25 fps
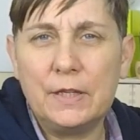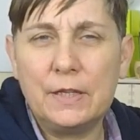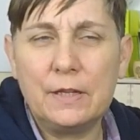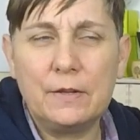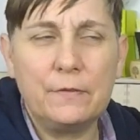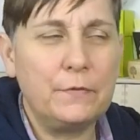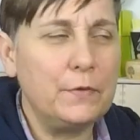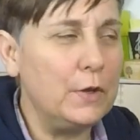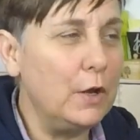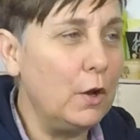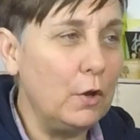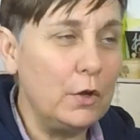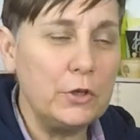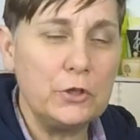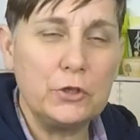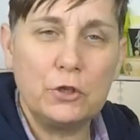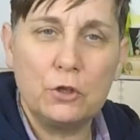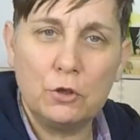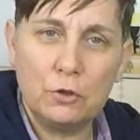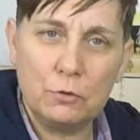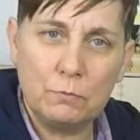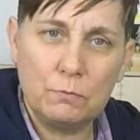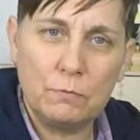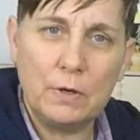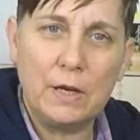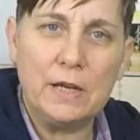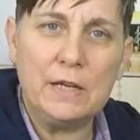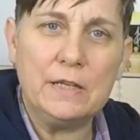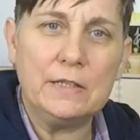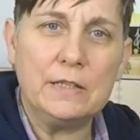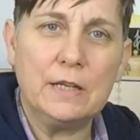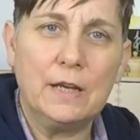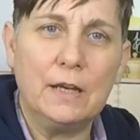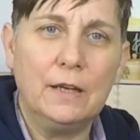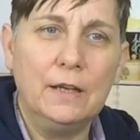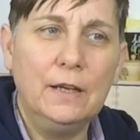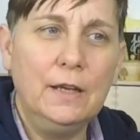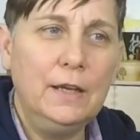if you like Tomb
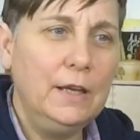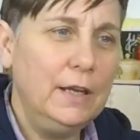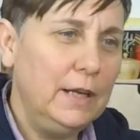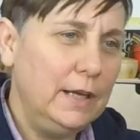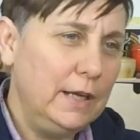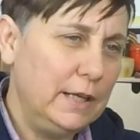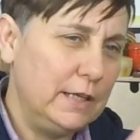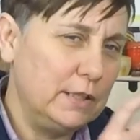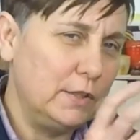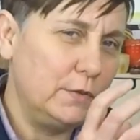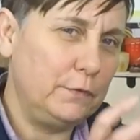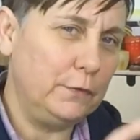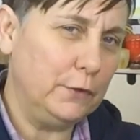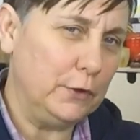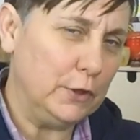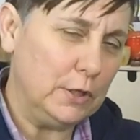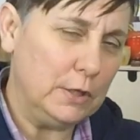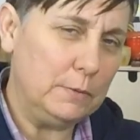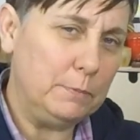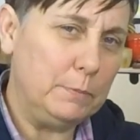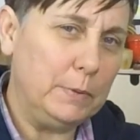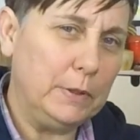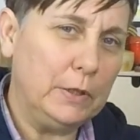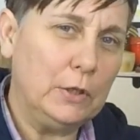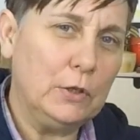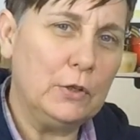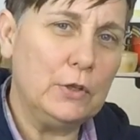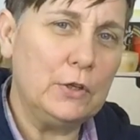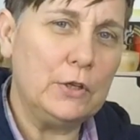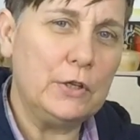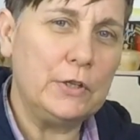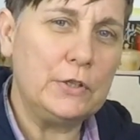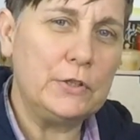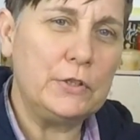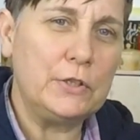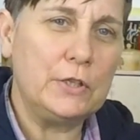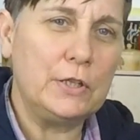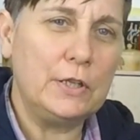Raider, it's funny
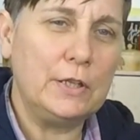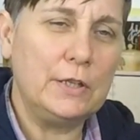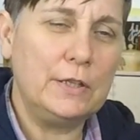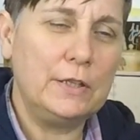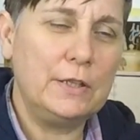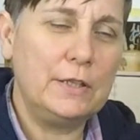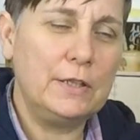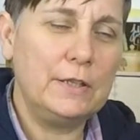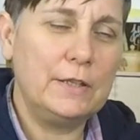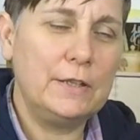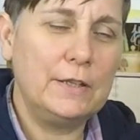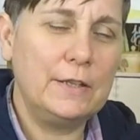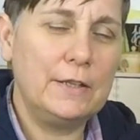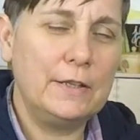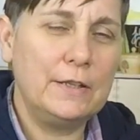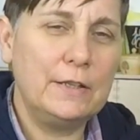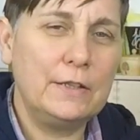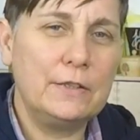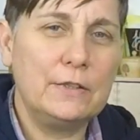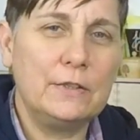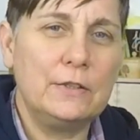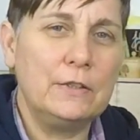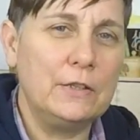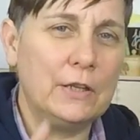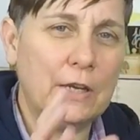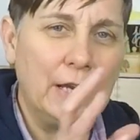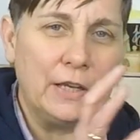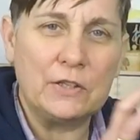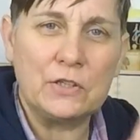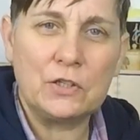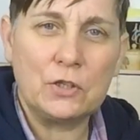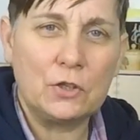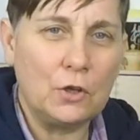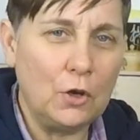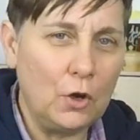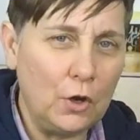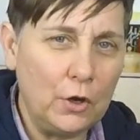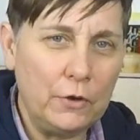because you get
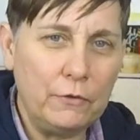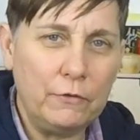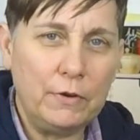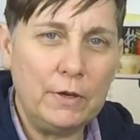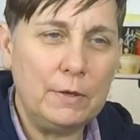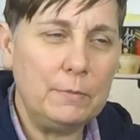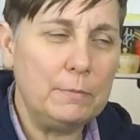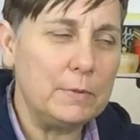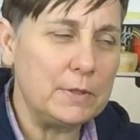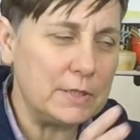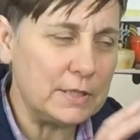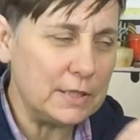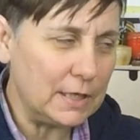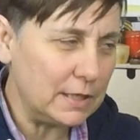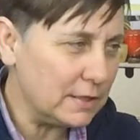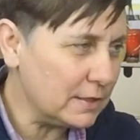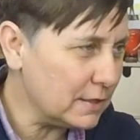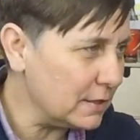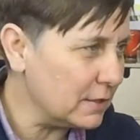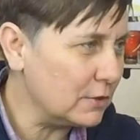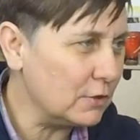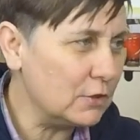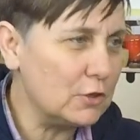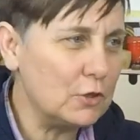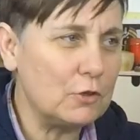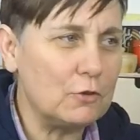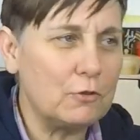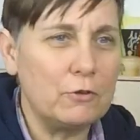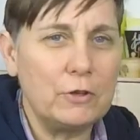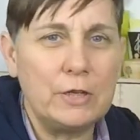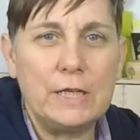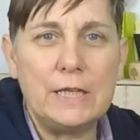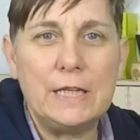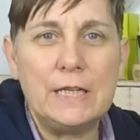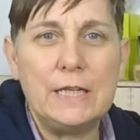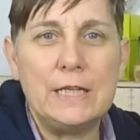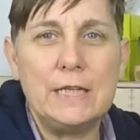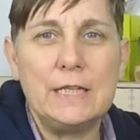Skyrim, Assassin's
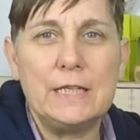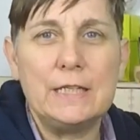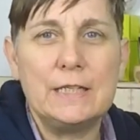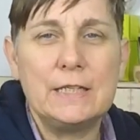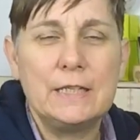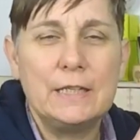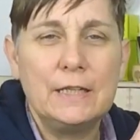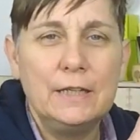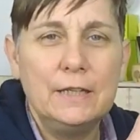Creed,